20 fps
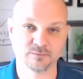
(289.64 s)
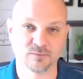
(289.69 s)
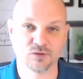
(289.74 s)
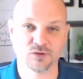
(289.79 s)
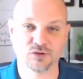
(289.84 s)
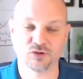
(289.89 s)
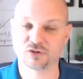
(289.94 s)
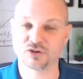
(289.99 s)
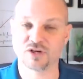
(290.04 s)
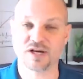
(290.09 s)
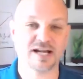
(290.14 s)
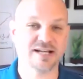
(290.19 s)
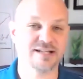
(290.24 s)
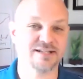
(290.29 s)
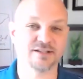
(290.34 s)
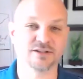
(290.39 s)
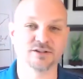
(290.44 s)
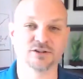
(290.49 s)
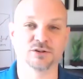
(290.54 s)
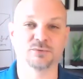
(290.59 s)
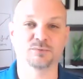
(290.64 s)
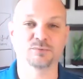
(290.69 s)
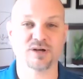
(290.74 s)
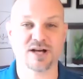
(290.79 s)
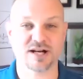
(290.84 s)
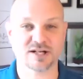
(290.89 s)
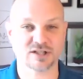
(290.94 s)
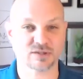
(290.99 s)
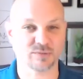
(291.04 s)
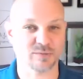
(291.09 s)
your ideal
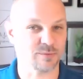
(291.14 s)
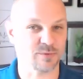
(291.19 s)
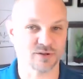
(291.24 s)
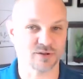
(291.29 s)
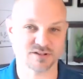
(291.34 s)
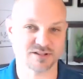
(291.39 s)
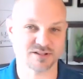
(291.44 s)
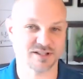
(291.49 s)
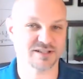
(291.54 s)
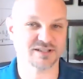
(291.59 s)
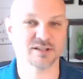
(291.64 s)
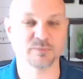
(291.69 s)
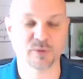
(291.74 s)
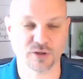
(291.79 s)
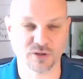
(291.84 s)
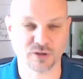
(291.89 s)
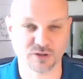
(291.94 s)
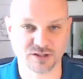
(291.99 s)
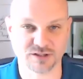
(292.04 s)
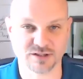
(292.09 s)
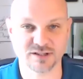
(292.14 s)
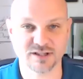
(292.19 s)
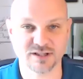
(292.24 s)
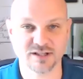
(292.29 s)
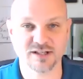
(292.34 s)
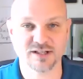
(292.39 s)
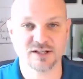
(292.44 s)
prospect, the person that's going to purchase.